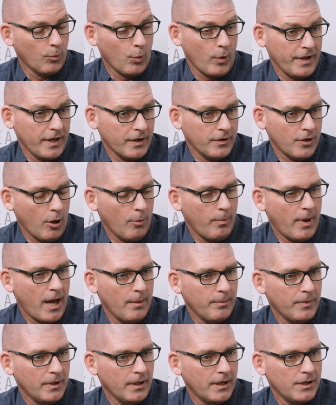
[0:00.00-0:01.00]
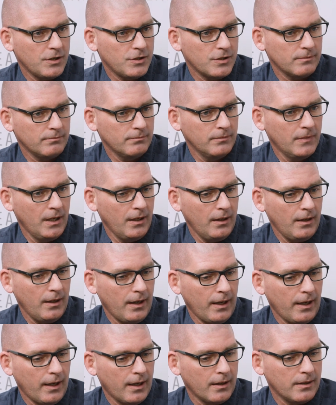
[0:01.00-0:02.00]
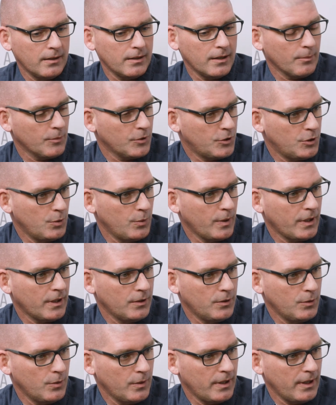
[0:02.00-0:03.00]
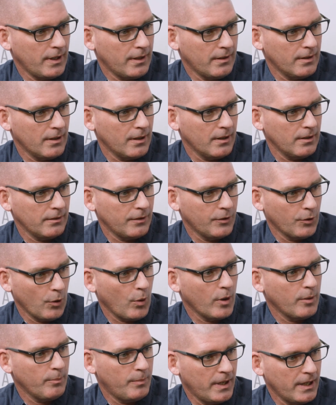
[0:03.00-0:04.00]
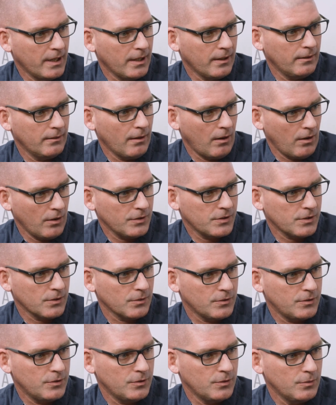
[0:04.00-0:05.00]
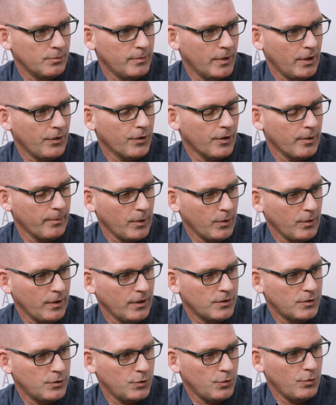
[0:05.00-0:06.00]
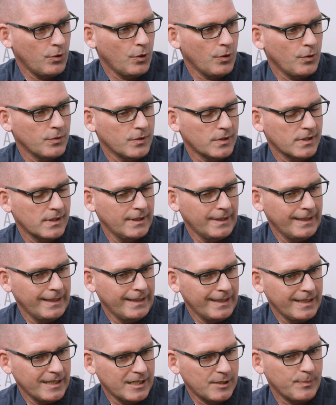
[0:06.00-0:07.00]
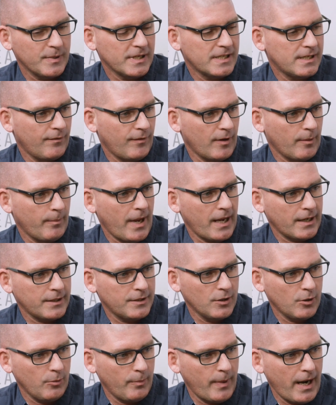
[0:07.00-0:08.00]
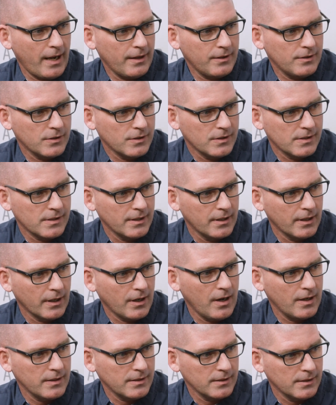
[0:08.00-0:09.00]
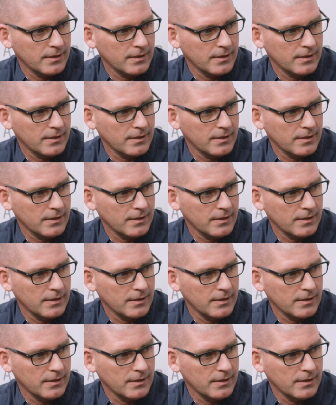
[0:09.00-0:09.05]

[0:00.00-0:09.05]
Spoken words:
one, the adult population, and number two, we can do it in the growing pig also to build their immunity to those specific bacterial pathogens that are causing